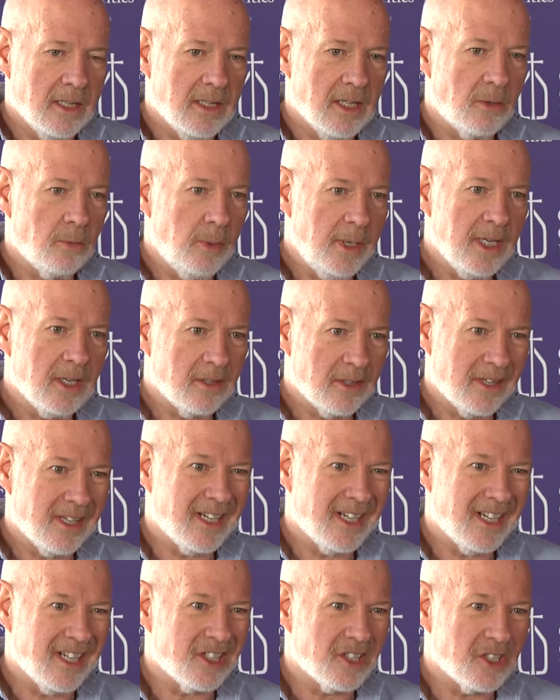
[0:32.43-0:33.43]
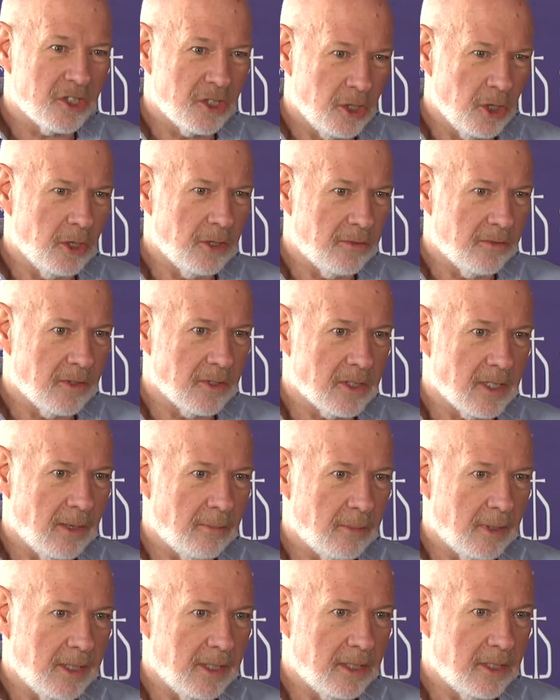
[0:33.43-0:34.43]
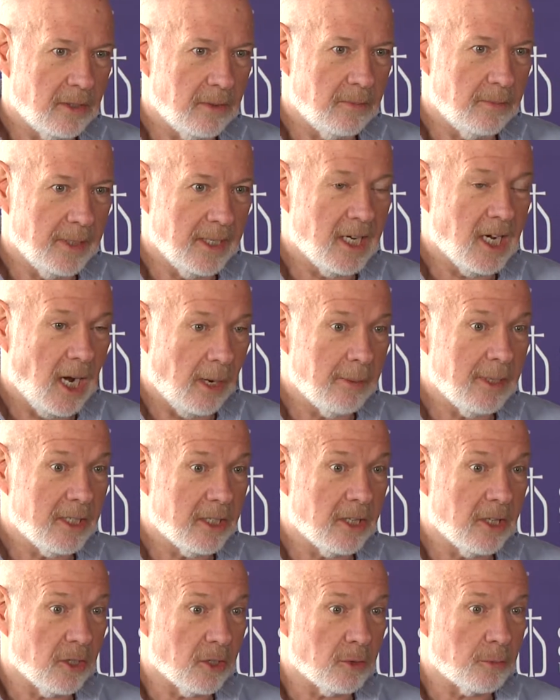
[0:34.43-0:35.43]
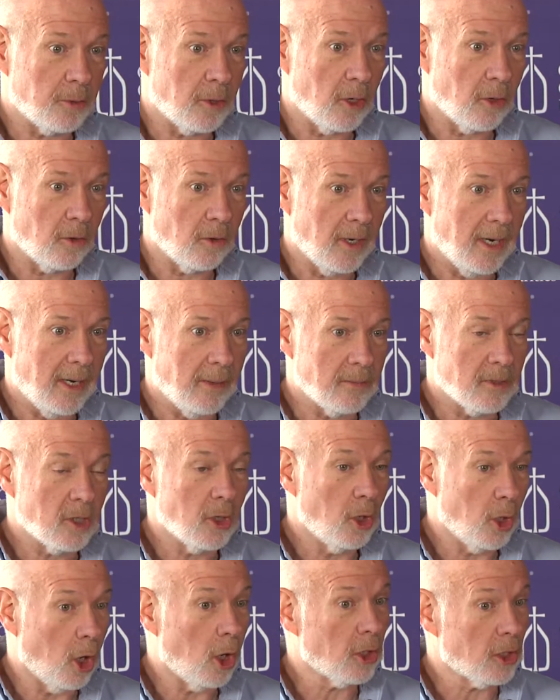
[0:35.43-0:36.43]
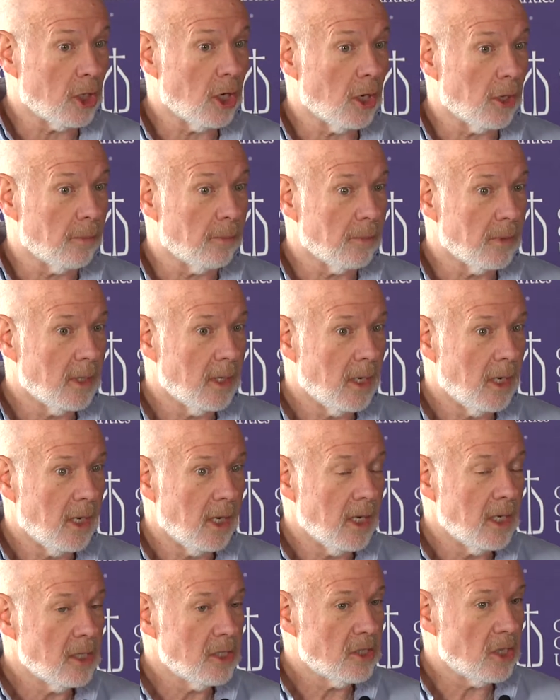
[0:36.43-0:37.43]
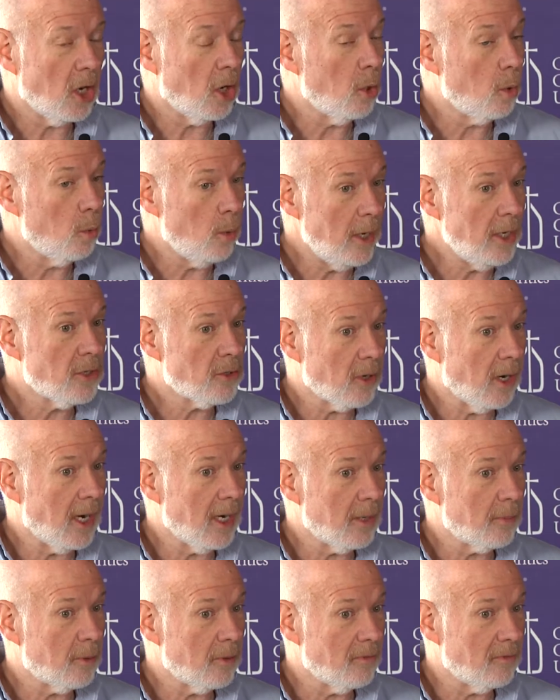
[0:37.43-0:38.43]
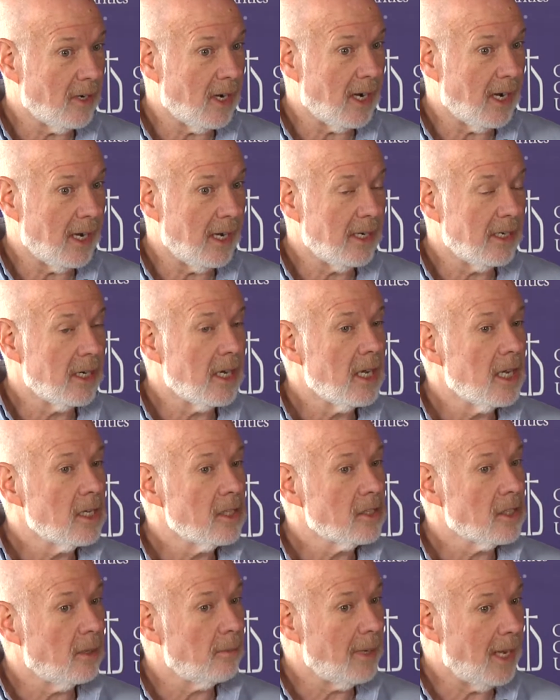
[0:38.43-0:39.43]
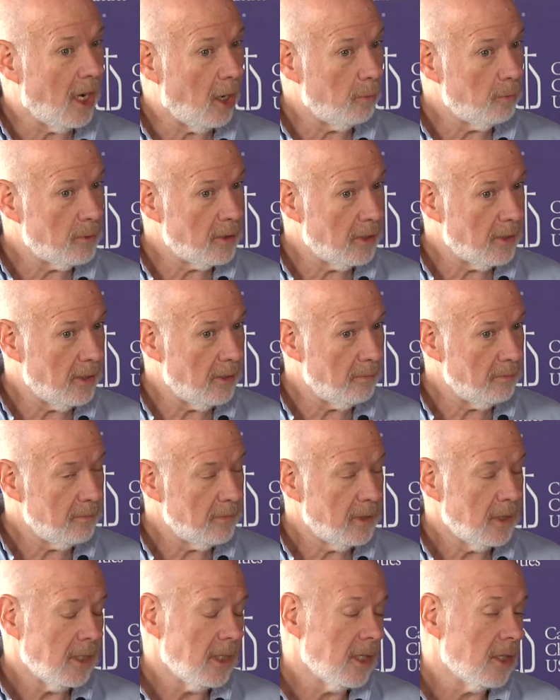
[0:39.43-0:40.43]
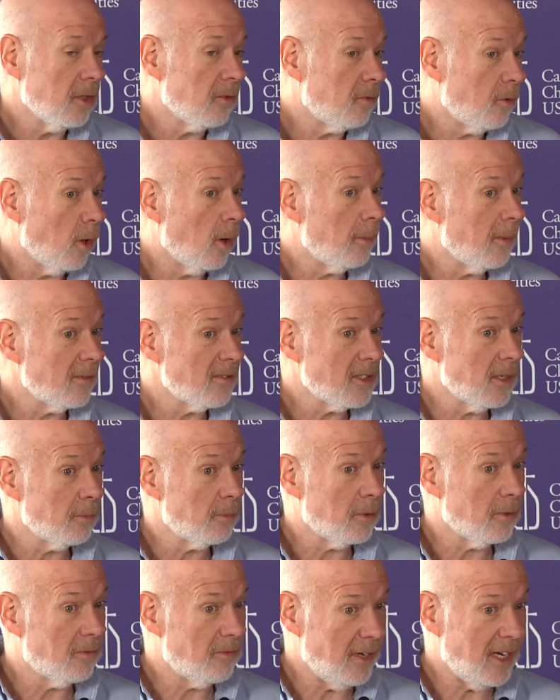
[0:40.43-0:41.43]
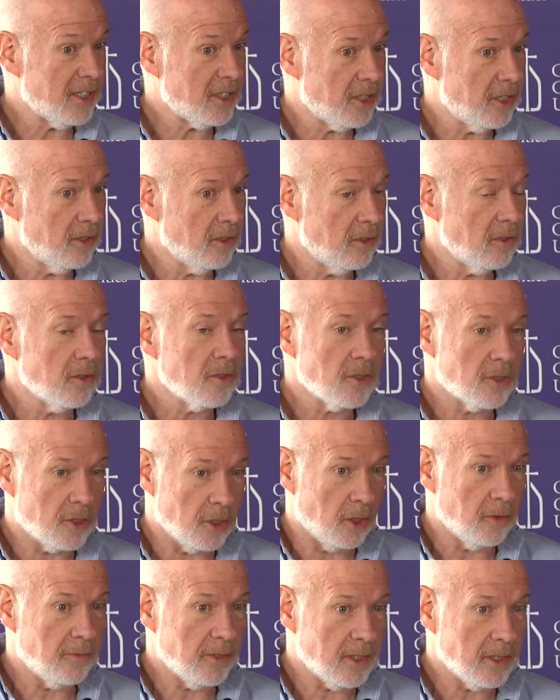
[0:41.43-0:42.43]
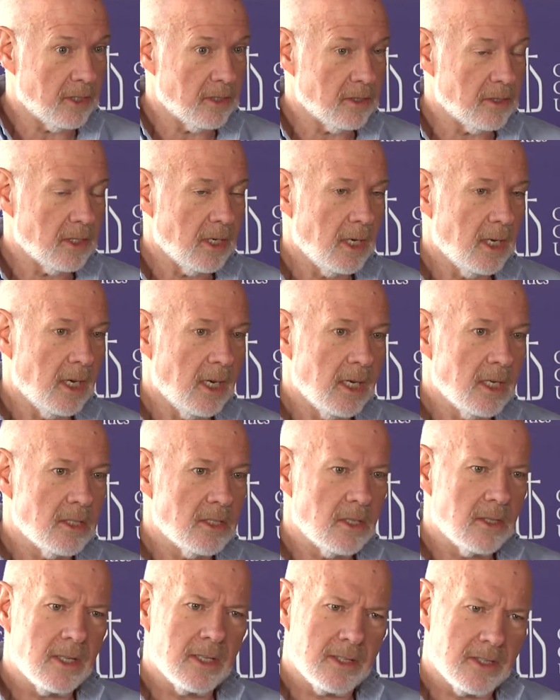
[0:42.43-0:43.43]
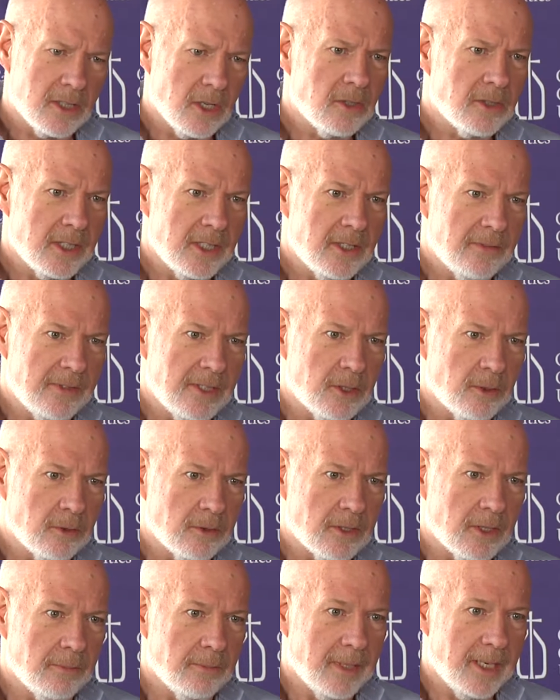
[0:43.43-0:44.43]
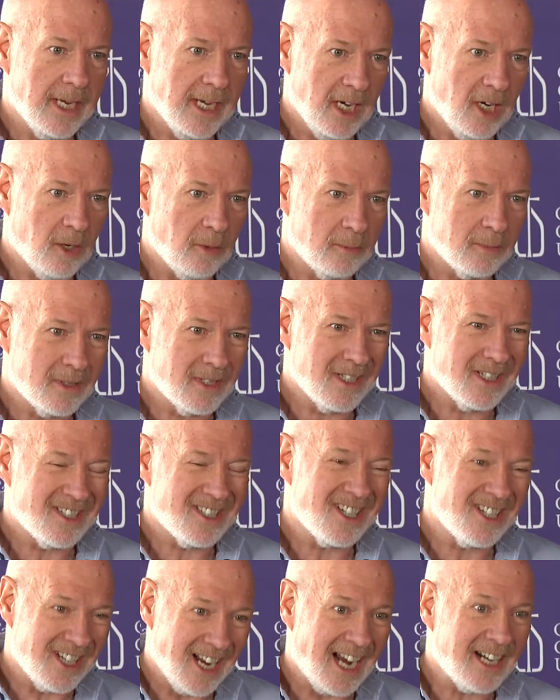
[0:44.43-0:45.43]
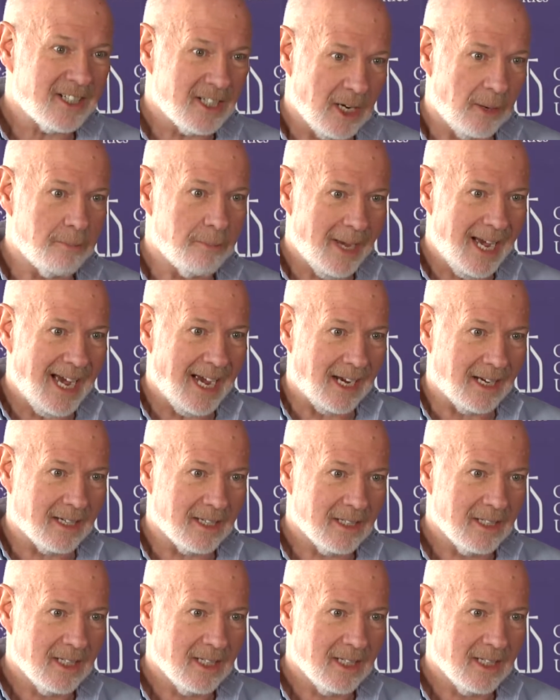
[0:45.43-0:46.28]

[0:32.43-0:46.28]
that we don't think it's good for somebody to be coming to those programs long term. So we try to provide some help to them in the form of some professional services so that those individuals can be helped to not come back,